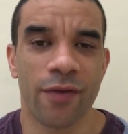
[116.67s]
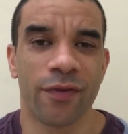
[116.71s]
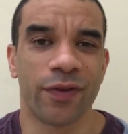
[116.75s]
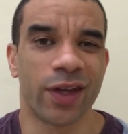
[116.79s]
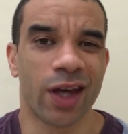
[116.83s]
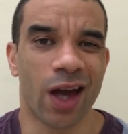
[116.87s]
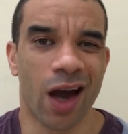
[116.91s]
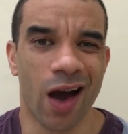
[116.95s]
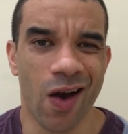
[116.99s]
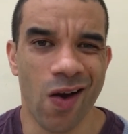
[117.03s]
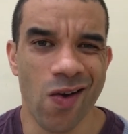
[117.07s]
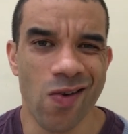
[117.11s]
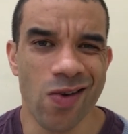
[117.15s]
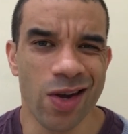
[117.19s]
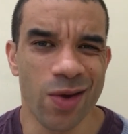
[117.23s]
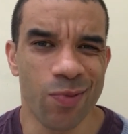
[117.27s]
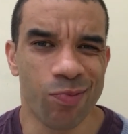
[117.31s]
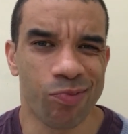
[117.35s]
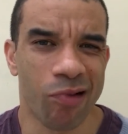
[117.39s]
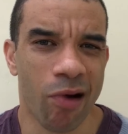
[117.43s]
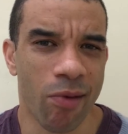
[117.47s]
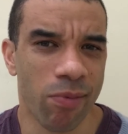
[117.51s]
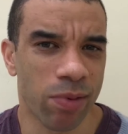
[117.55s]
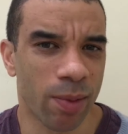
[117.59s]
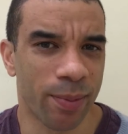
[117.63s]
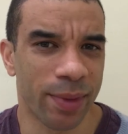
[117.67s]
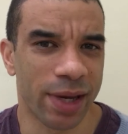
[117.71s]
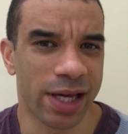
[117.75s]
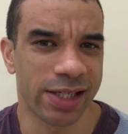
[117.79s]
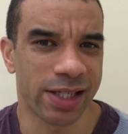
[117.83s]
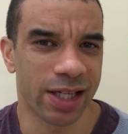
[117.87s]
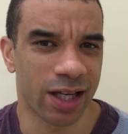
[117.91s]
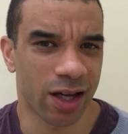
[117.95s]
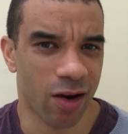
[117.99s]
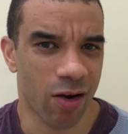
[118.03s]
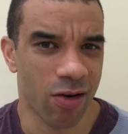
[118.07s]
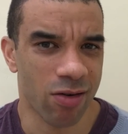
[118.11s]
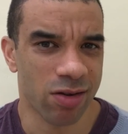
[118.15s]
The only problem is
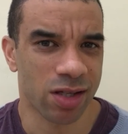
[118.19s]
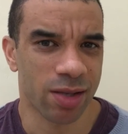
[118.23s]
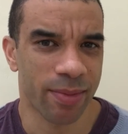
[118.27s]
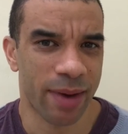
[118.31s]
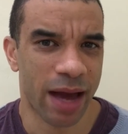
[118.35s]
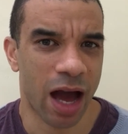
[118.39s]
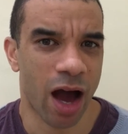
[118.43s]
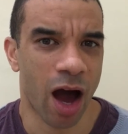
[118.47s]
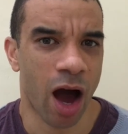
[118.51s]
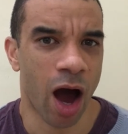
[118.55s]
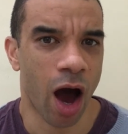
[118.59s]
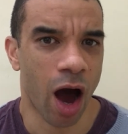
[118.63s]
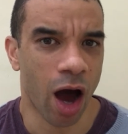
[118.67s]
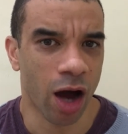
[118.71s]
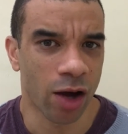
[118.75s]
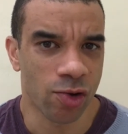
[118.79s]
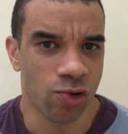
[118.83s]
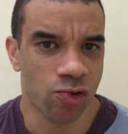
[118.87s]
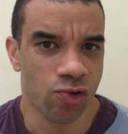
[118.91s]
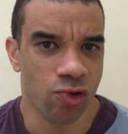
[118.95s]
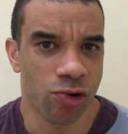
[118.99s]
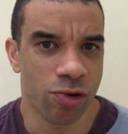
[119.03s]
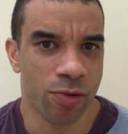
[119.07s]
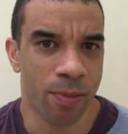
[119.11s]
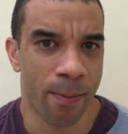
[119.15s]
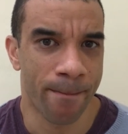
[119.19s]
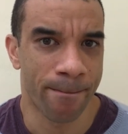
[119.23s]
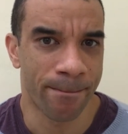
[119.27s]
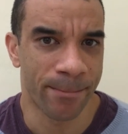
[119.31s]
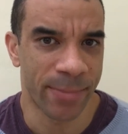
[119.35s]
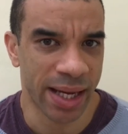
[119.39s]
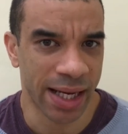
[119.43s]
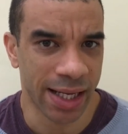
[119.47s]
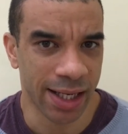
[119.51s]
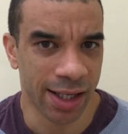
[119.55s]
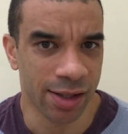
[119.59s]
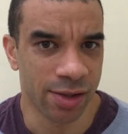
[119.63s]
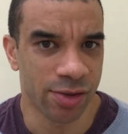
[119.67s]
it costs about $100
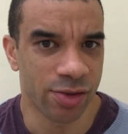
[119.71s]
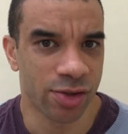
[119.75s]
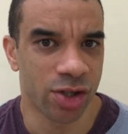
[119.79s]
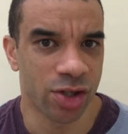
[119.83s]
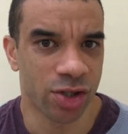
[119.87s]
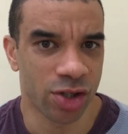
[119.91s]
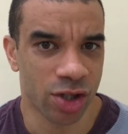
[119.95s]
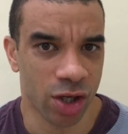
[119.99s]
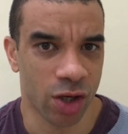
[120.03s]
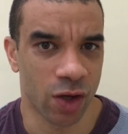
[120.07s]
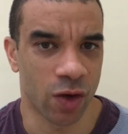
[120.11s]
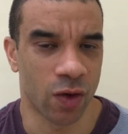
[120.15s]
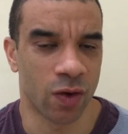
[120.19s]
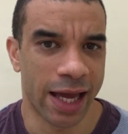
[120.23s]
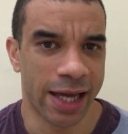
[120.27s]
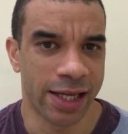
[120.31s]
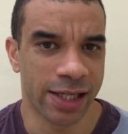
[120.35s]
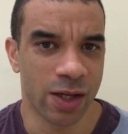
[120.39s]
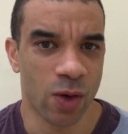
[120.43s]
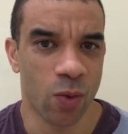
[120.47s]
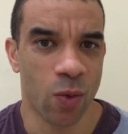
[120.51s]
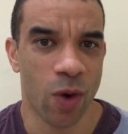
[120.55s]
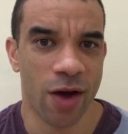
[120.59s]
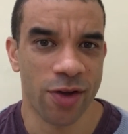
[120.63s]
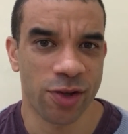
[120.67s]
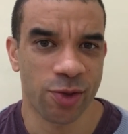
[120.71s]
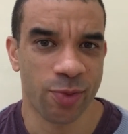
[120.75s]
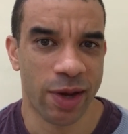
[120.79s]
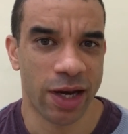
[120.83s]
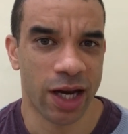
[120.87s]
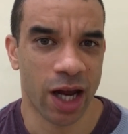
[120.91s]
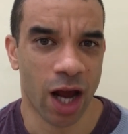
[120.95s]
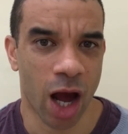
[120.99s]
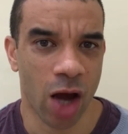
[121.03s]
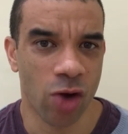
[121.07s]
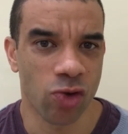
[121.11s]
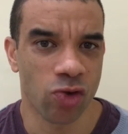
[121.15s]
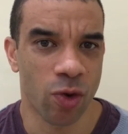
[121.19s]
billion to do. Is it worth
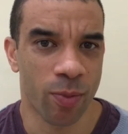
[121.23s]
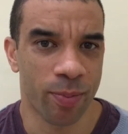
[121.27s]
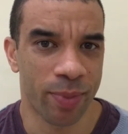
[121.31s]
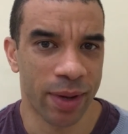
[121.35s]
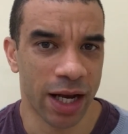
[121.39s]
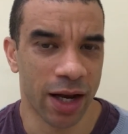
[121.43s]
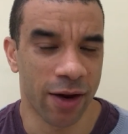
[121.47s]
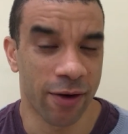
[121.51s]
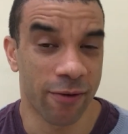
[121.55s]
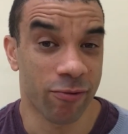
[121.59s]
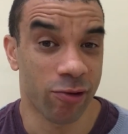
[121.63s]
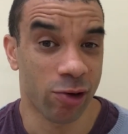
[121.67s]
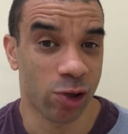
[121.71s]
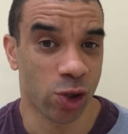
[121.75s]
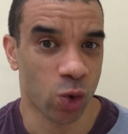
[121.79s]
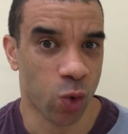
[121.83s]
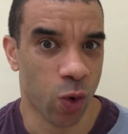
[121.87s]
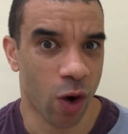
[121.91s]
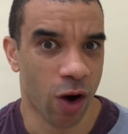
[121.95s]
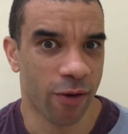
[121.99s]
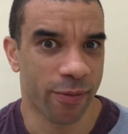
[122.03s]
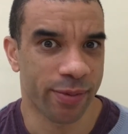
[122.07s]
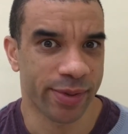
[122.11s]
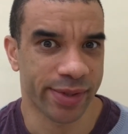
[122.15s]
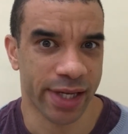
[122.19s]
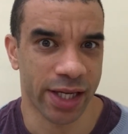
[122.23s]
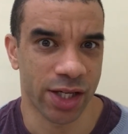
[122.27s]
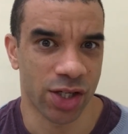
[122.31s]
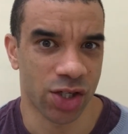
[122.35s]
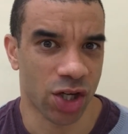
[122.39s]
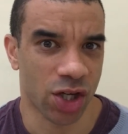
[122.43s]
spending $100 billion for a 12%